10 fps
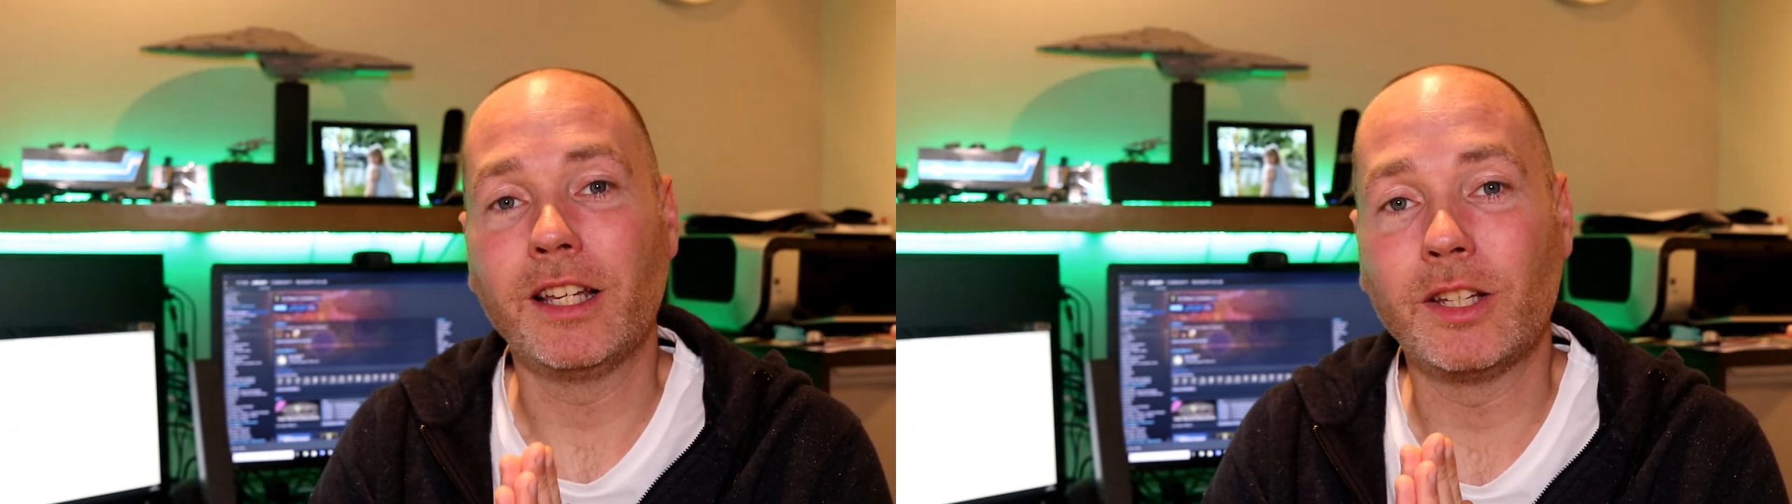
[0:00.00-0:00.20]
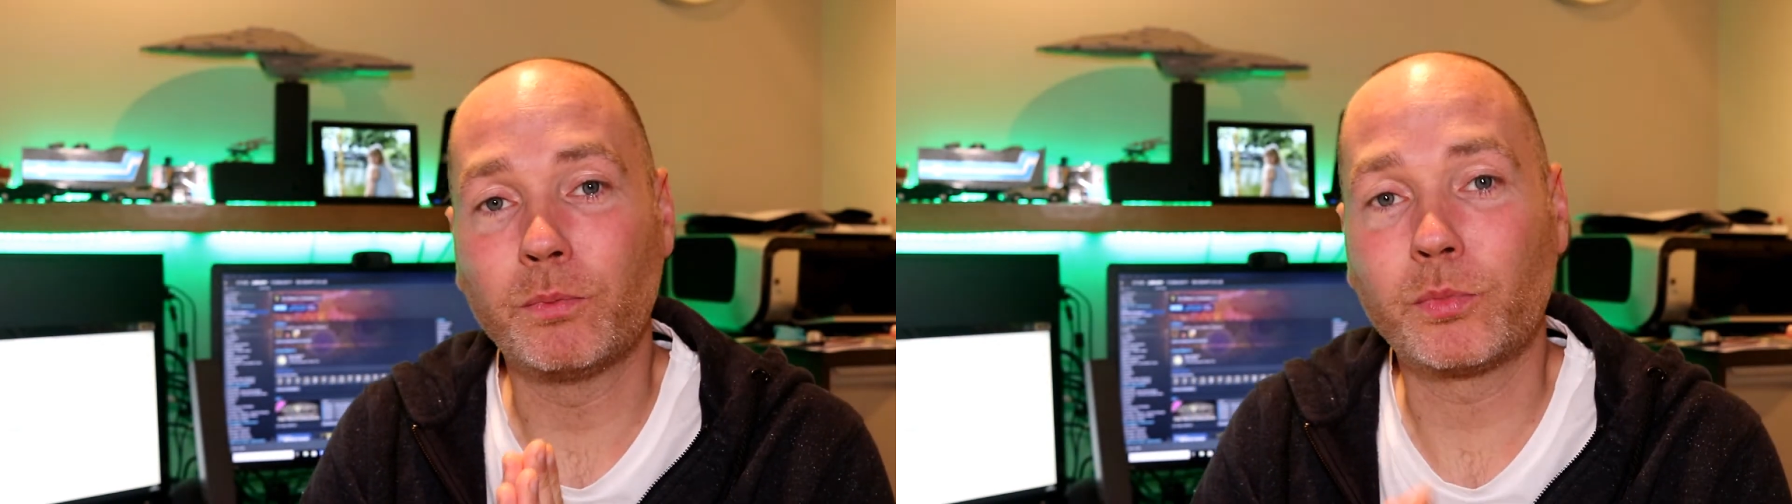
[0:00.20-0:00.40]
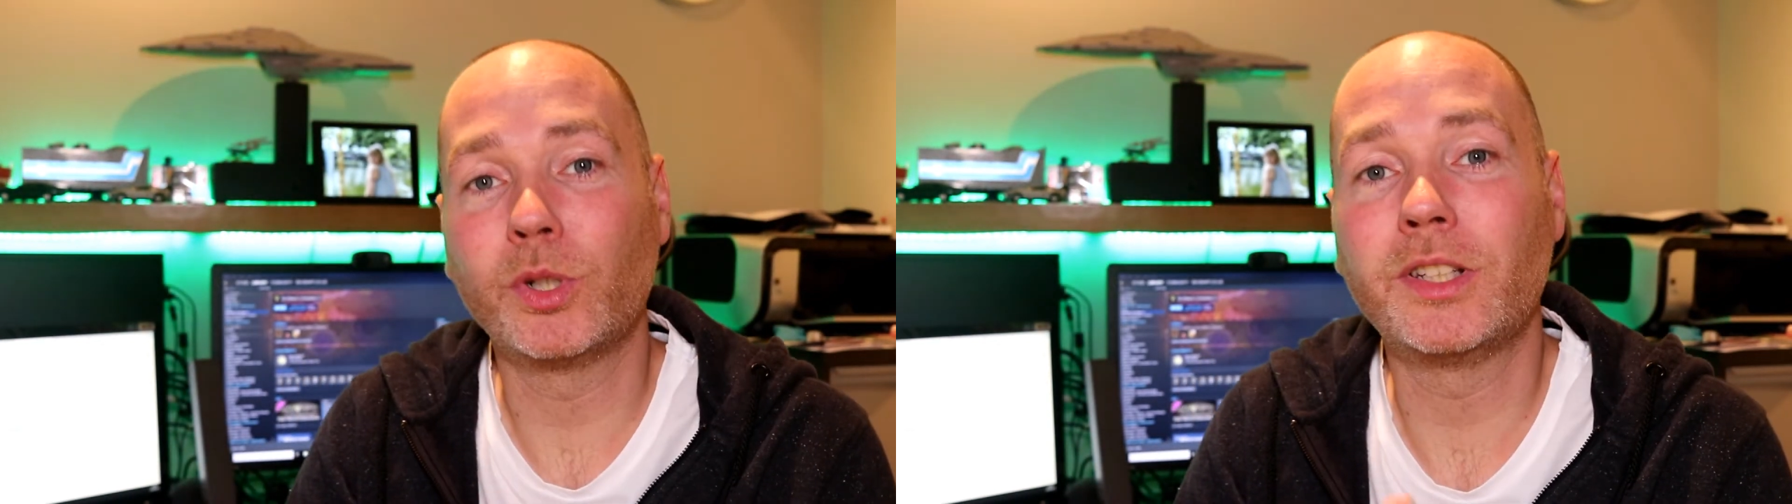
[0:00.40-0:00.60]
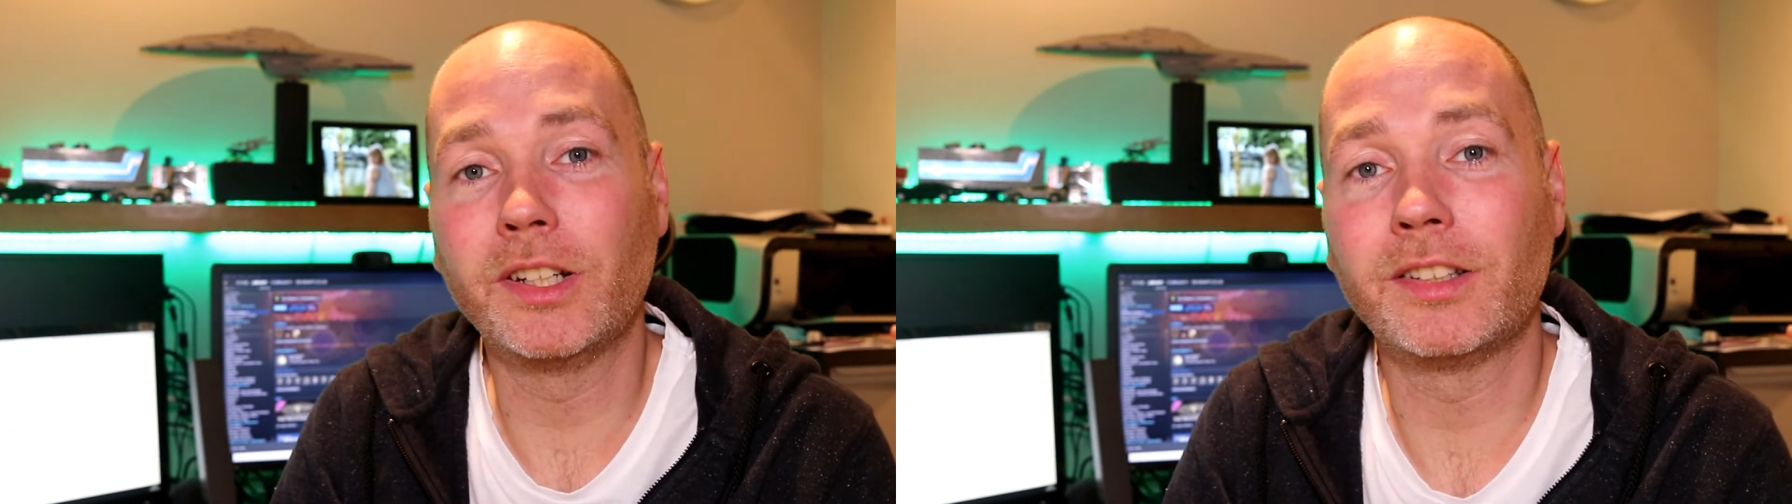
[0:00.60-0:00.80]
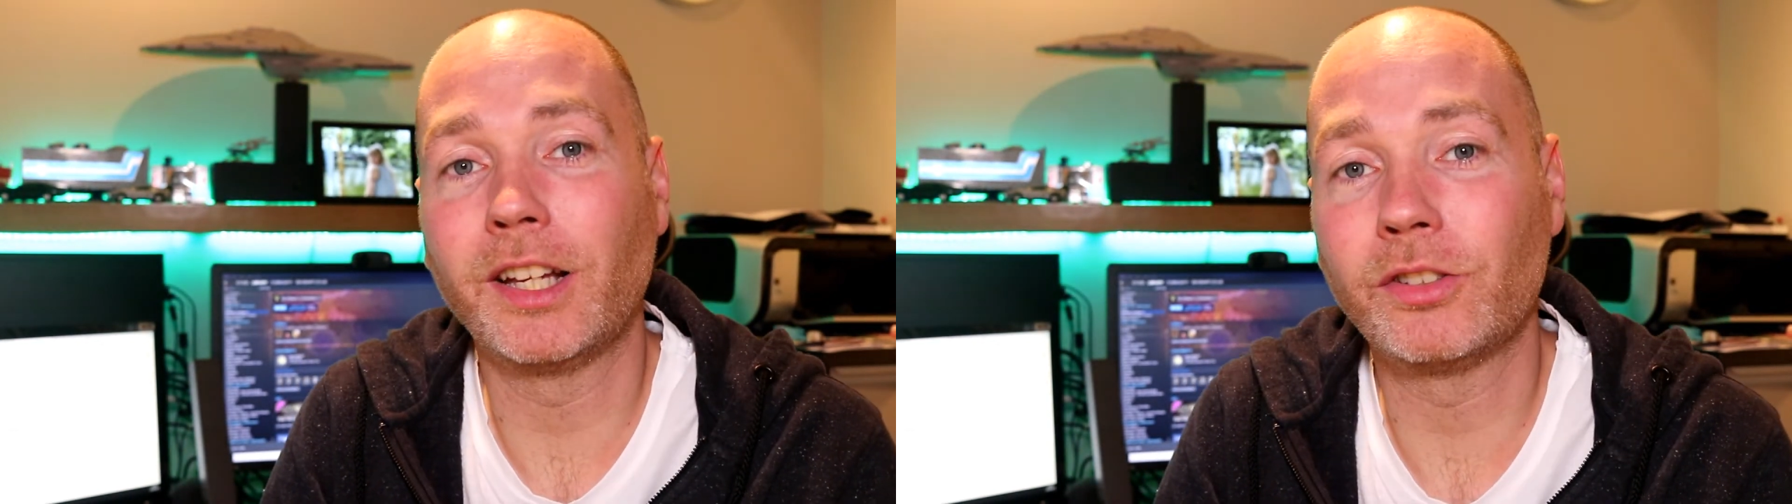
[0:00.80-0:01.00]
is
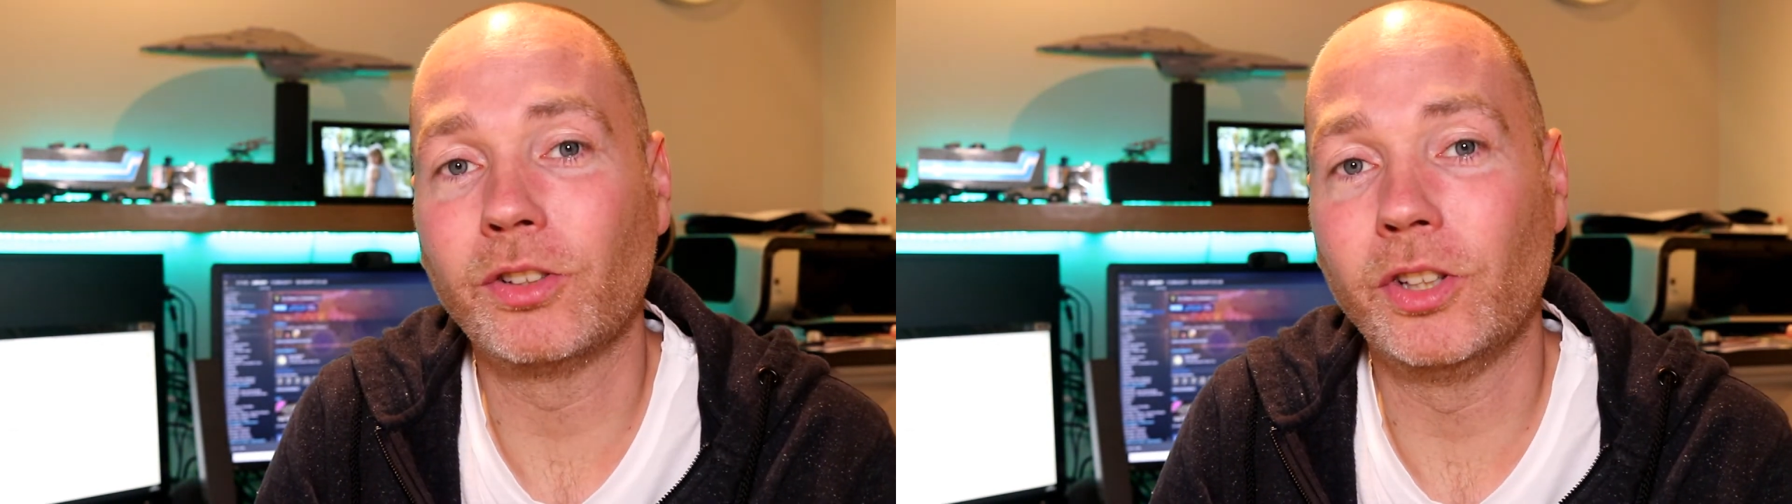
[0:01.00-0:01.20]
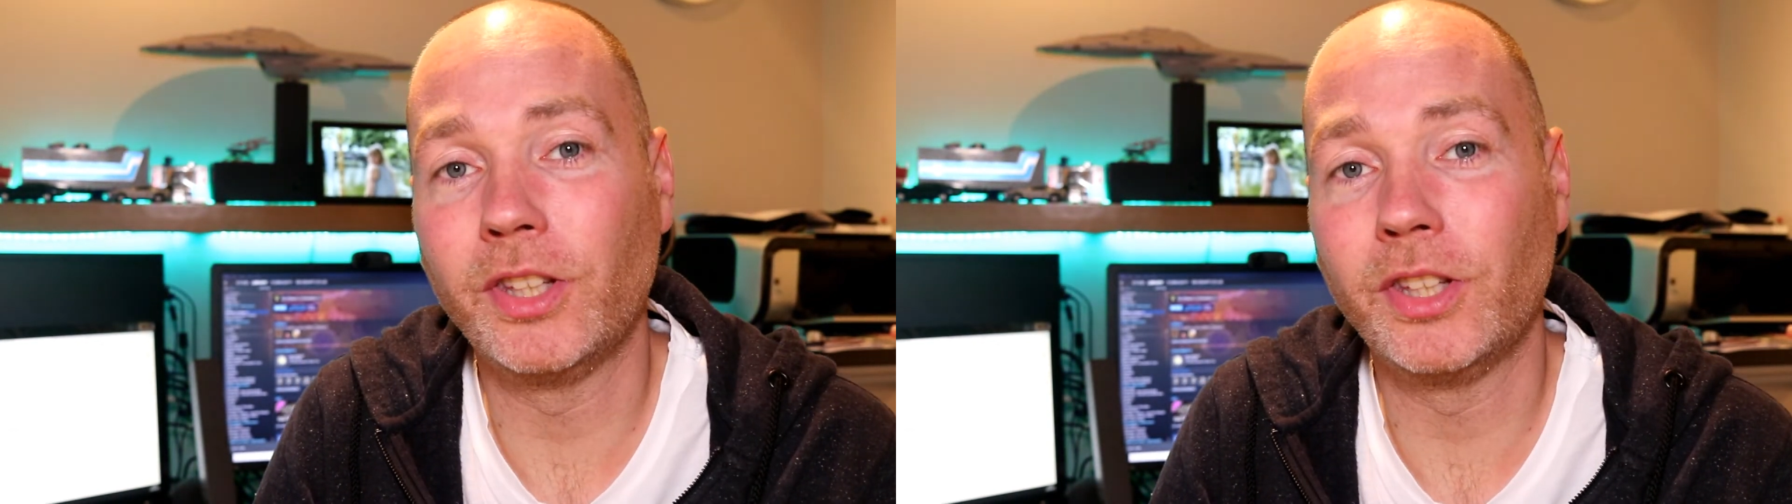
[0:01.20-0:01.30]
pretty essential